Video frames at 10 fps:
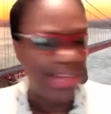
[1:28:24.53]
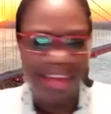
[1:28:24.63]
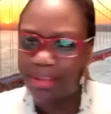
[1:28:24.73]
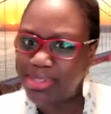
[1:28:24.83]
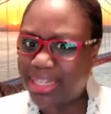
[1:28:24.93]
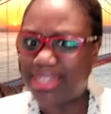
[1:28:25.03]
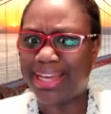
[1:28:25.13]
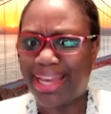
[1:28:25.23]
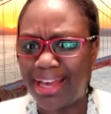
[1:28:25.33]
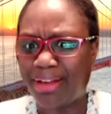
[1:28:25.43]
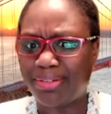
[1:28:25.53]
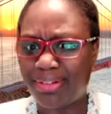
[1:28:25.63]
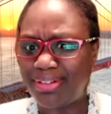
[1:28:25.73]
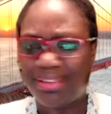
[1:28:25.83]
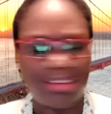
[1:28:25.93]
have them sit down,
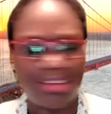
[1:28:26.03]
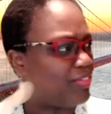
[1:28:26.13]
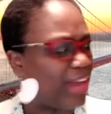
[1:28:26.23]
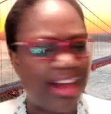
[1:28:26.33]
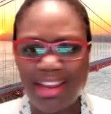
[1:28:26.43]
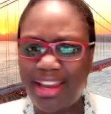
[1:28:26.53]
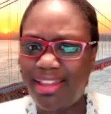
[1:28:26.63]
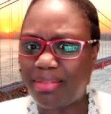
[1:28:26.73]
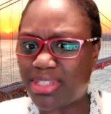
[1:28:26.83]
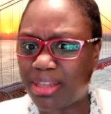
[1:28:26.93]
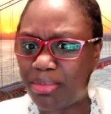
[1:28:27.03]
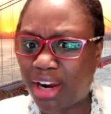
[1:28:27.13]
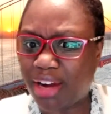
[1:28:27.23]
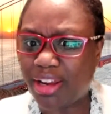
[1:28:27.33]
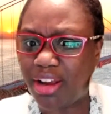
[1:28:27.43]
look around, give them some
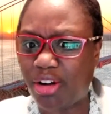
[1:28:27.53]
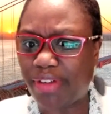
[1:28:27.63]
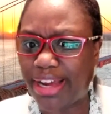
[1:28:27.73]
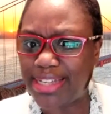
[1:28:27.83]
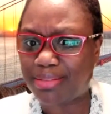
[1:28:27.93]
curry goat rice